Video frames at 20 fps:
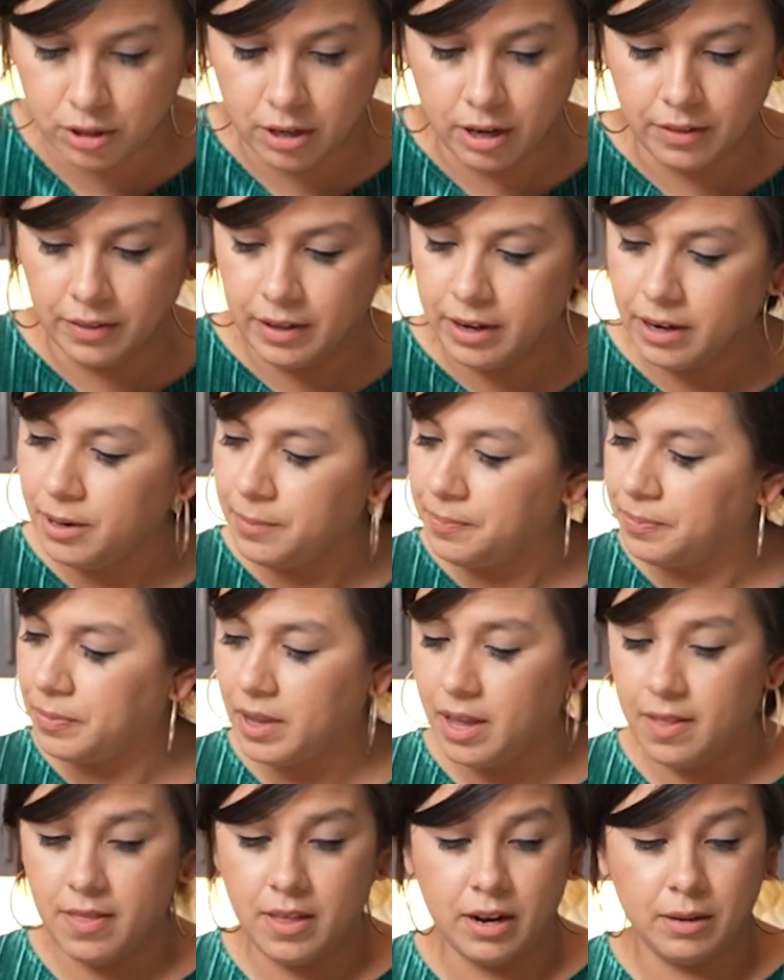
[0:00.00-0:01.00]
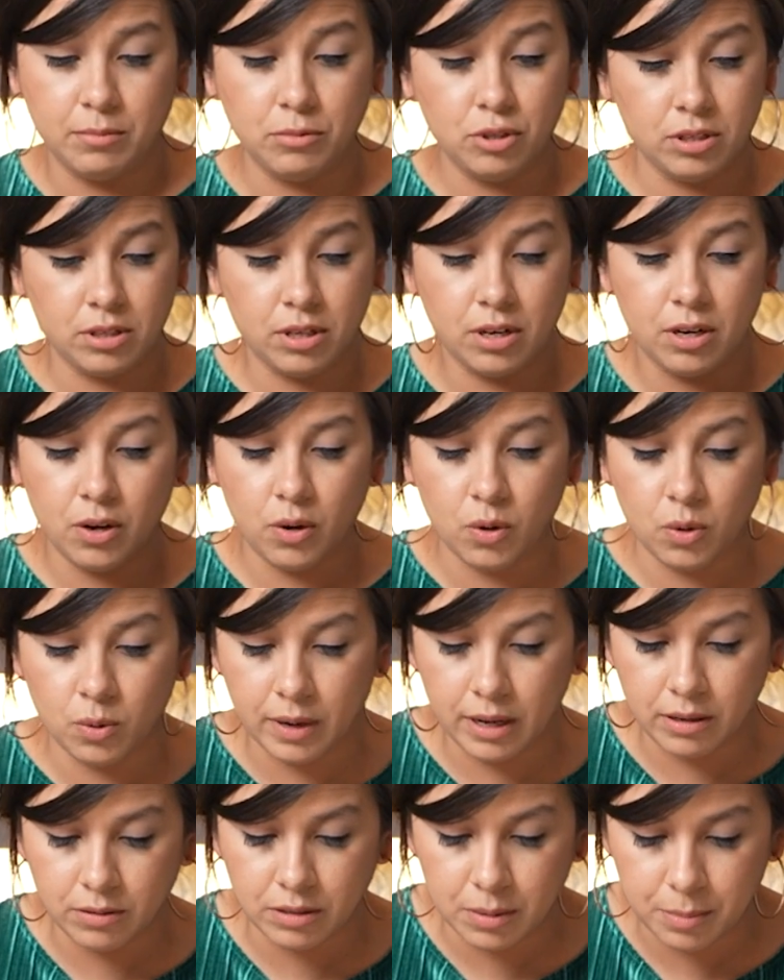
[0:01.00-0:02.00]
it on there, and then I'm just gonna go
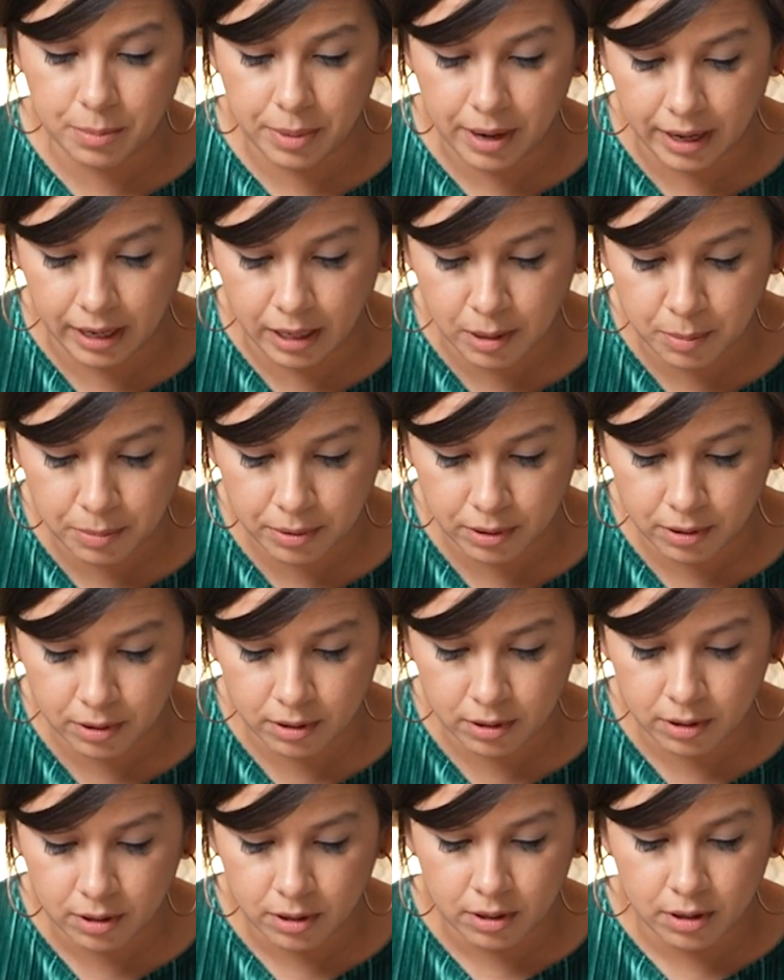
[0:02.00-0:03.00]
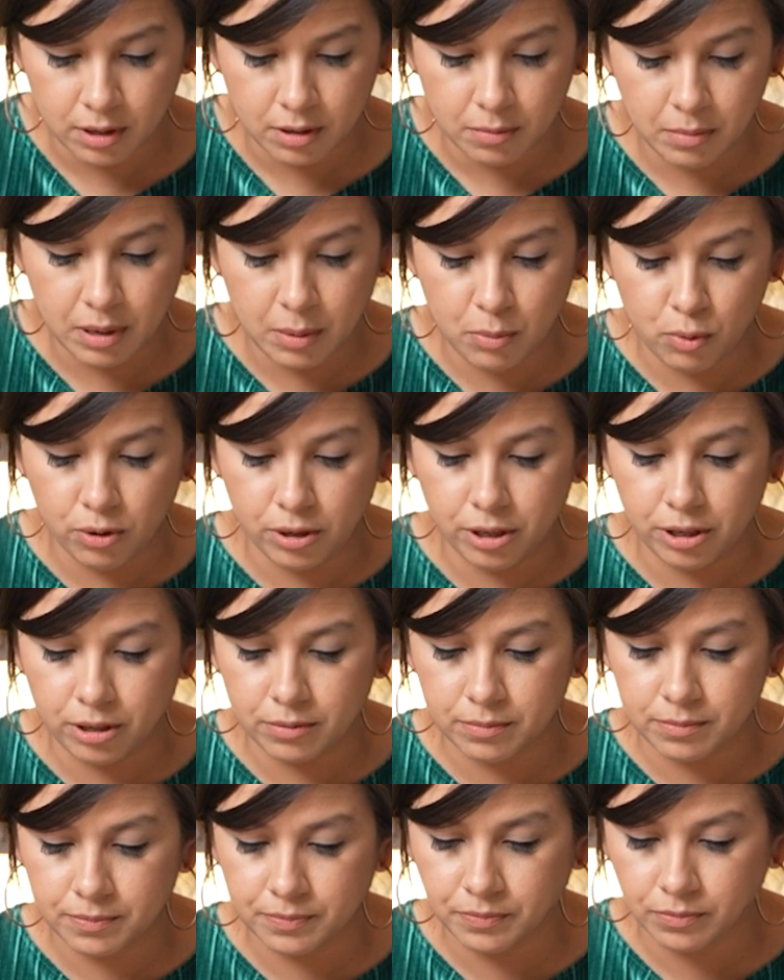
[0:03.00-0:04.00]
around and pipe my border.
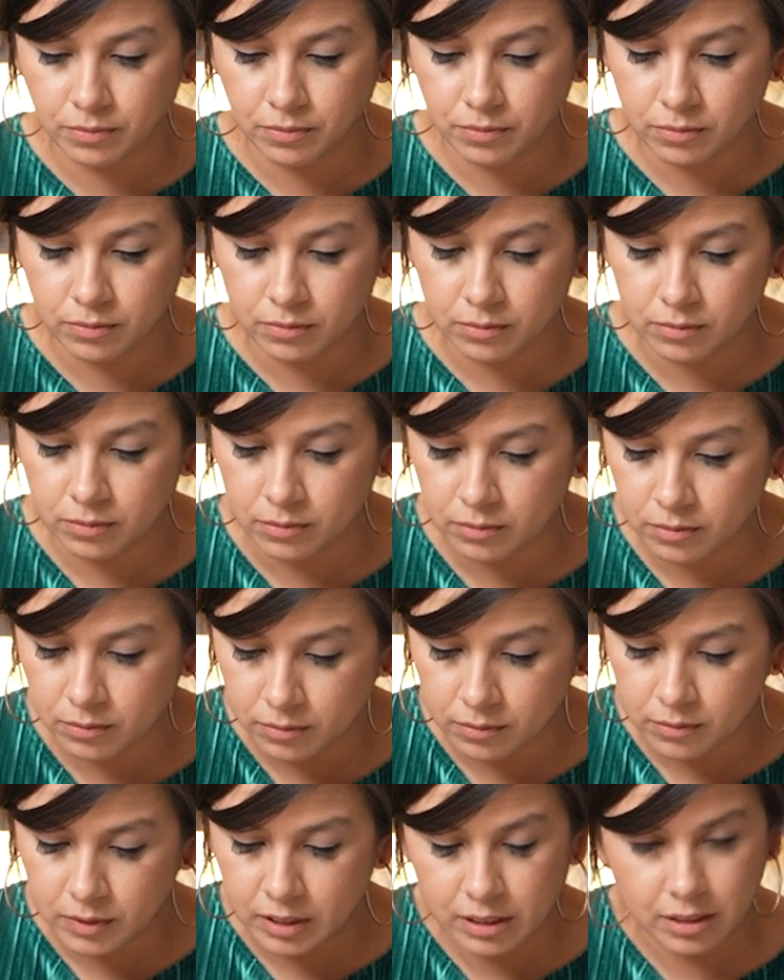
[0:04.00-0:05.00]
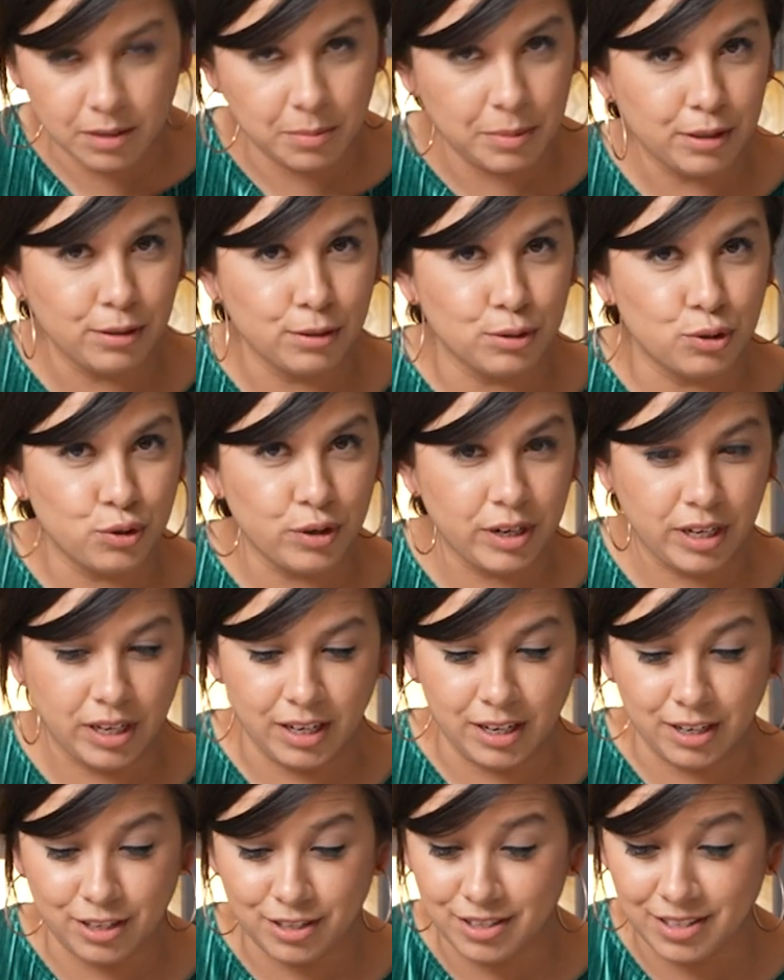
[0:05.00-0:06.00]
It's gonna be a little tricky
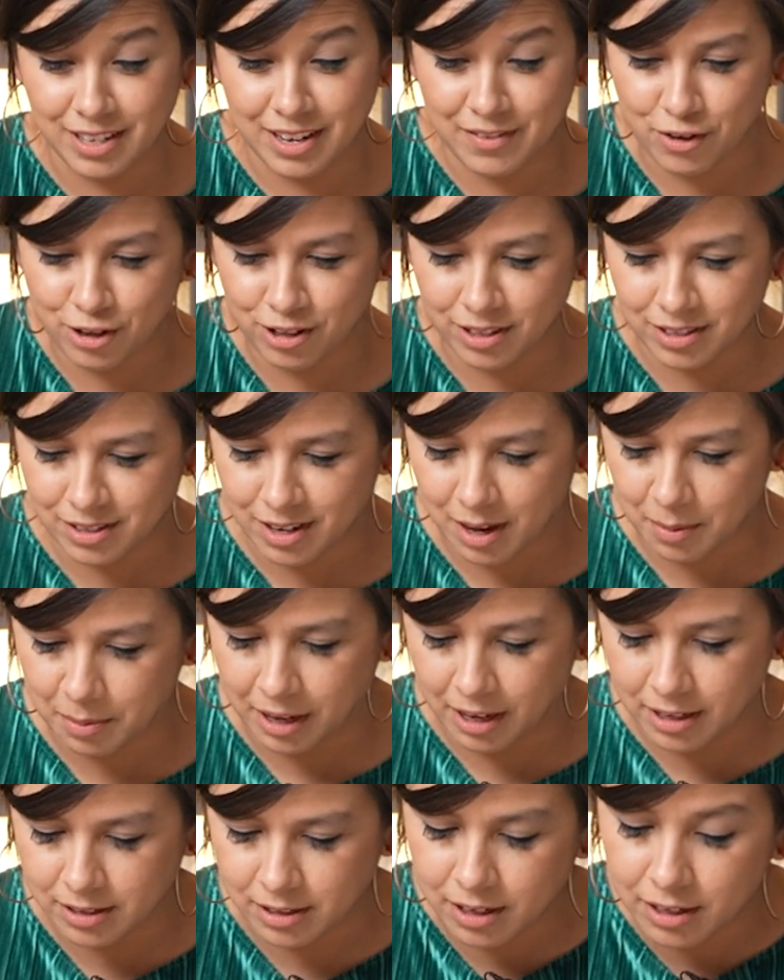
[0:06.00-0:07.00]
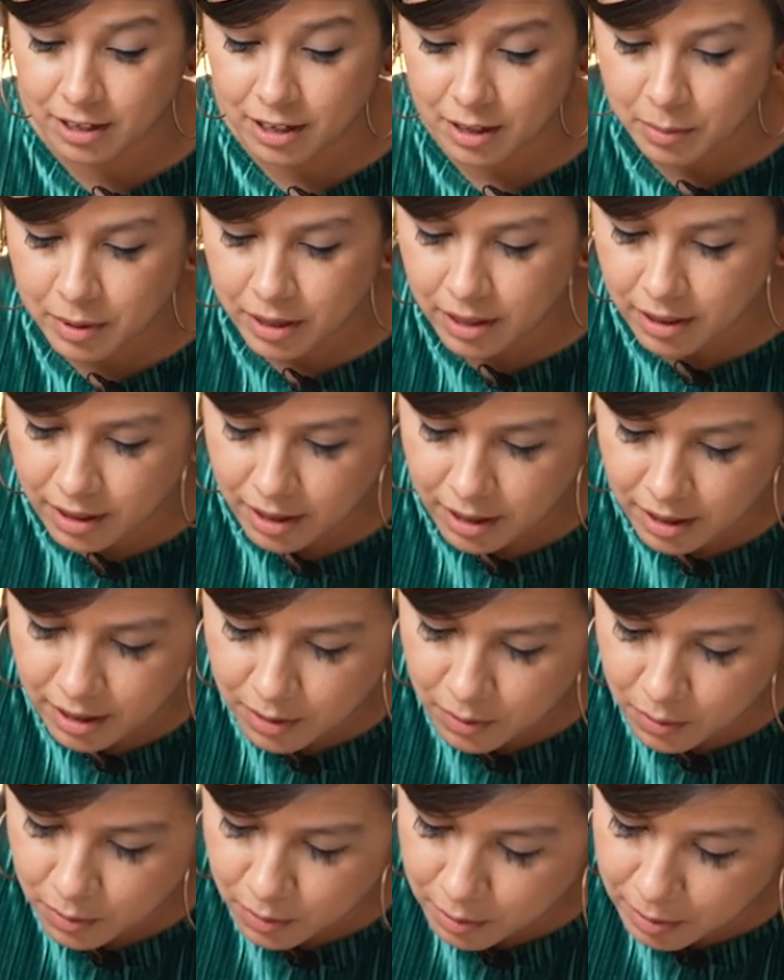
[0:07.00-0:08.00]
here since I have all these cupcakes on here, but I think
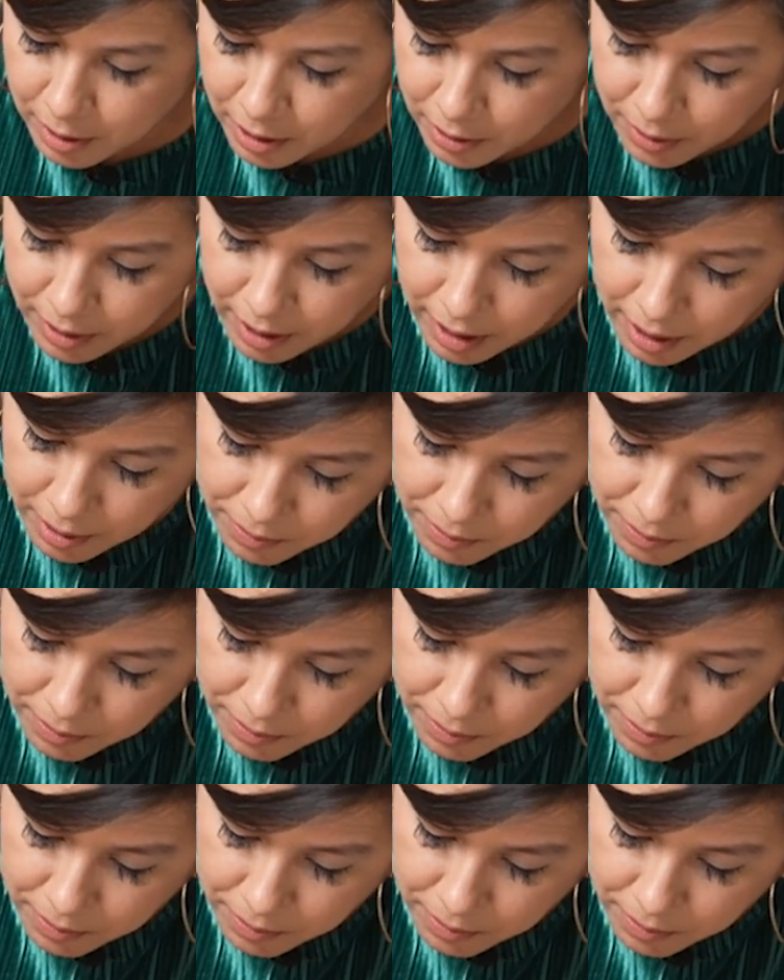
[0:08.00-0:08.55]
we'll be okay.